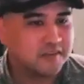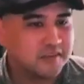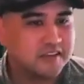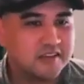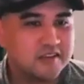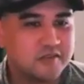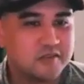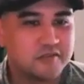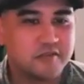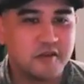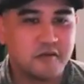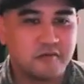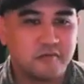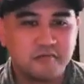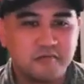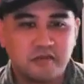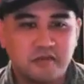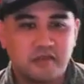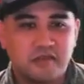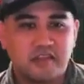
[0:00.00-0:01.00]
So
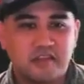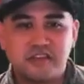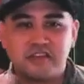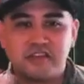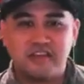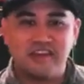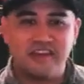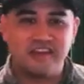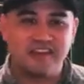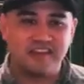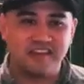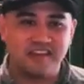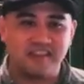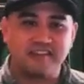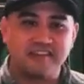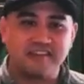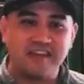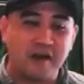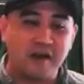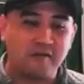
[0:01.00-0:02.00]
the
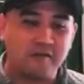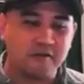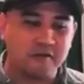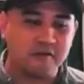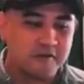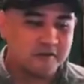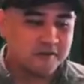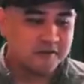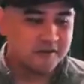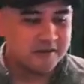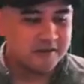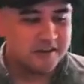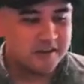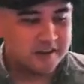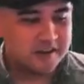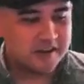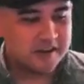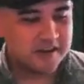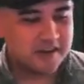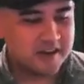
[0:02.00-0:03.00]
Tower,
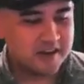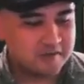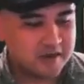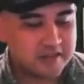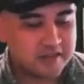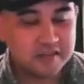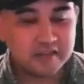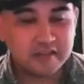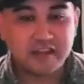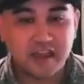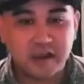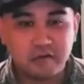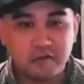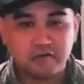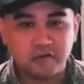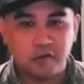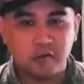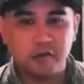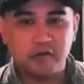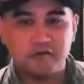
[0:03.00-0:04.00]
I think the Tower is
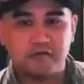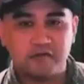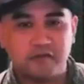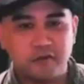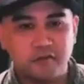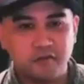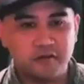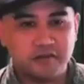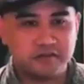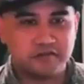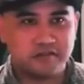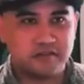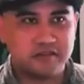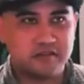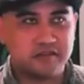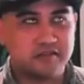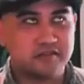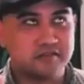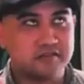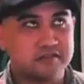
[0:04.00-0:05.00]
always viewed as
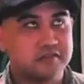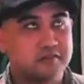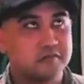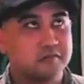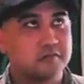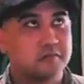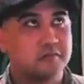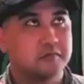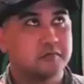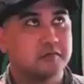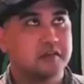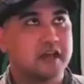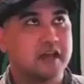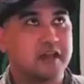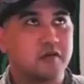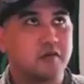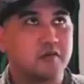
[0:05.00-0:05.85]
this like